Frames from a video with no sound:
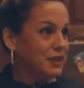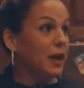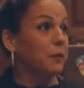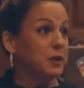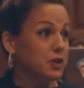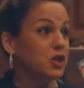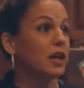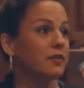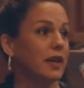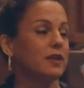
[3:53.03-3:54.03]
And yeah, when she
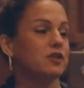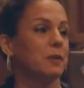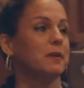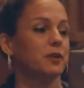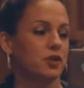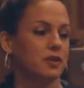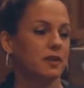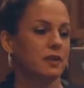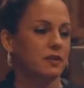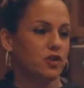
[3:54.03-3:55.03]
got the head job there, she
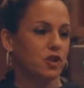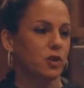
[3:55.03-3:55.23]
said she